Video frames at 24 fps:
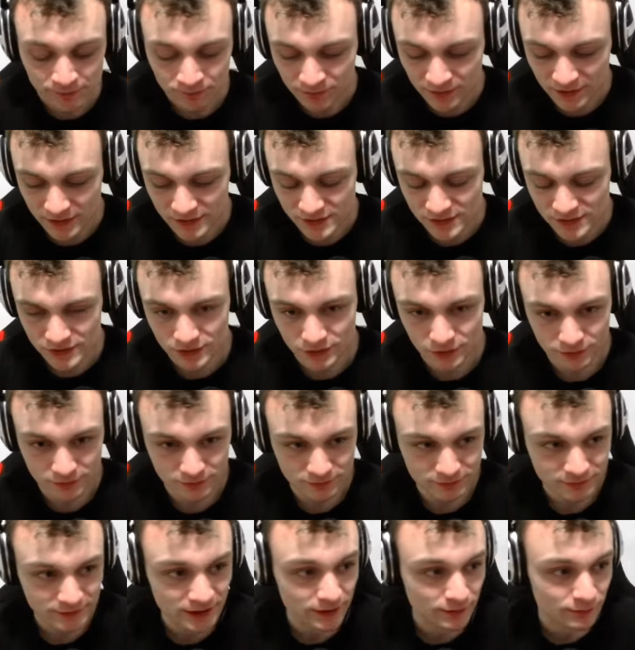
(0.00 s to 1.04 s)
So
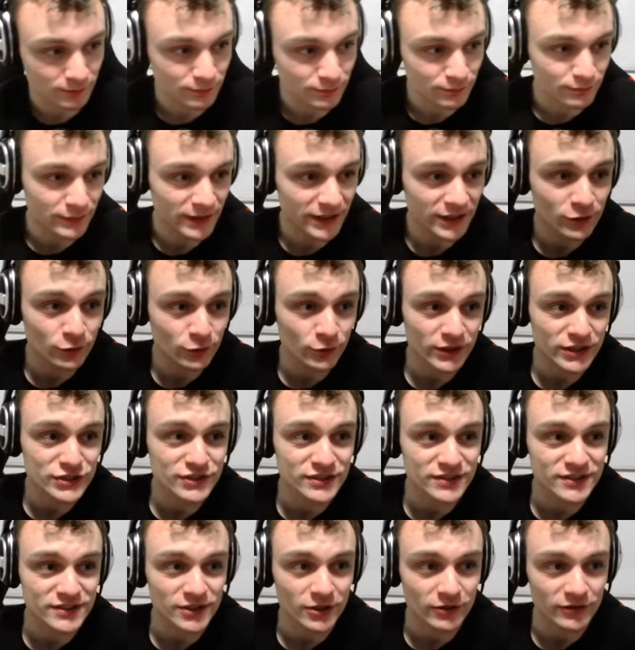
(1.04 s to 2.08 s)
yeah, big
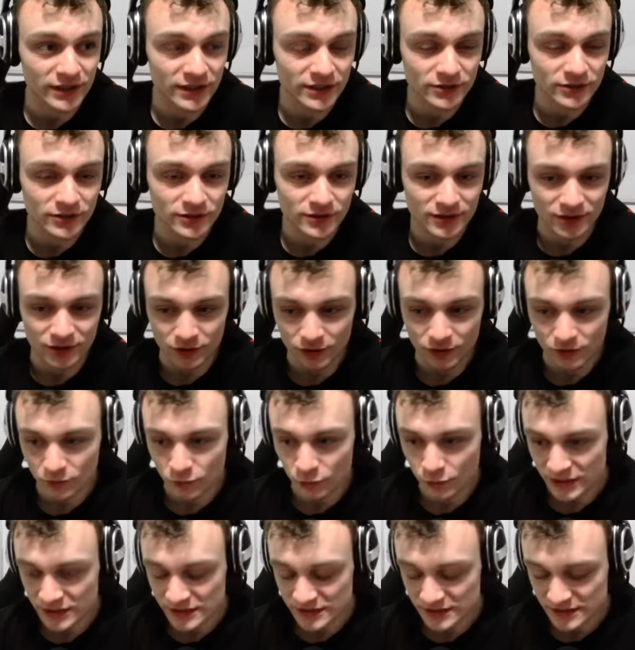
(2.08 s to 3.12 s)
questions how that all
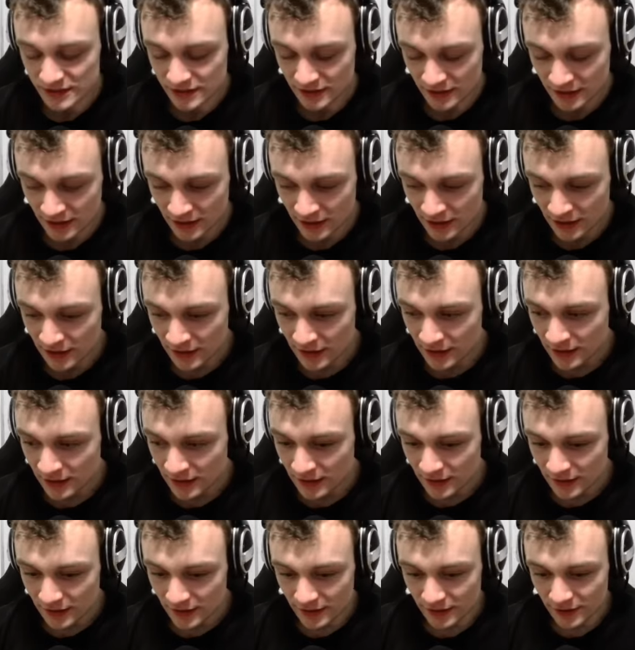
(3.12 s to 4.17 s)
went.
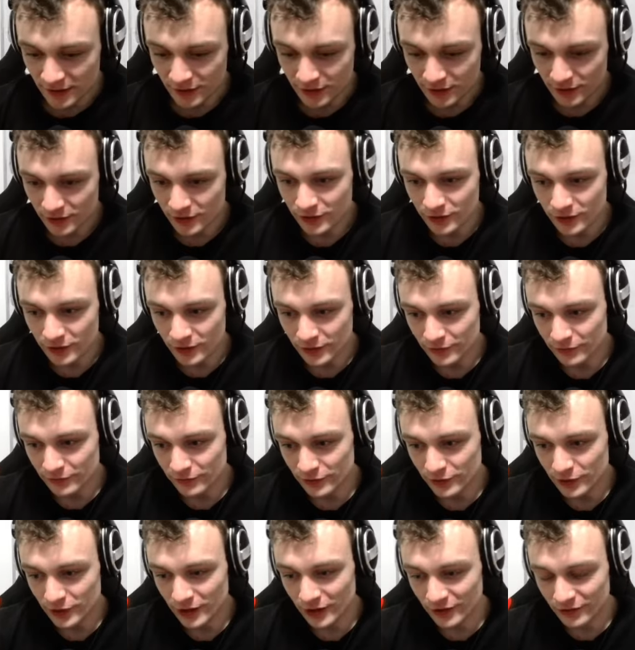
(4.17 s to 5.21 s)
Of
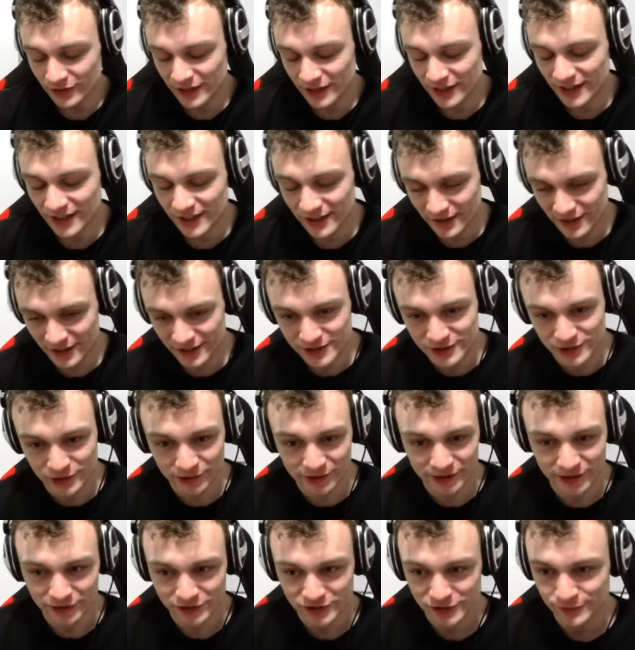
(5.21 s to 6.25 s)
how that
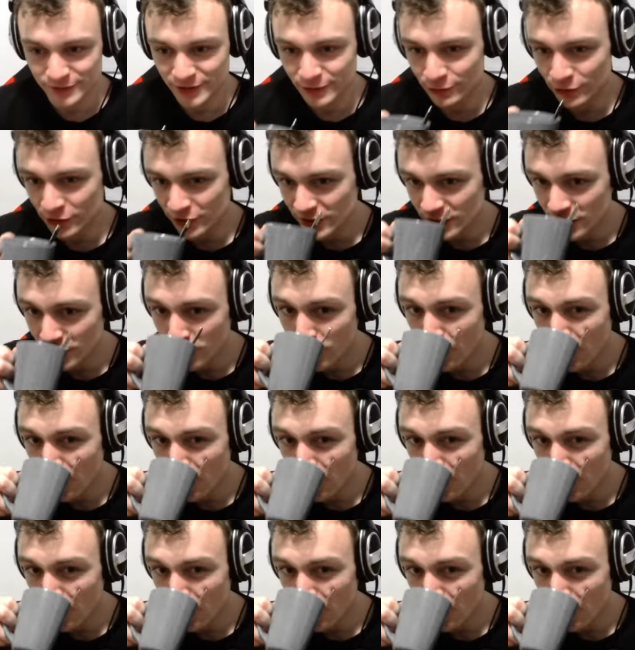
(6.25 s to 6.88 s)
turned out to be working.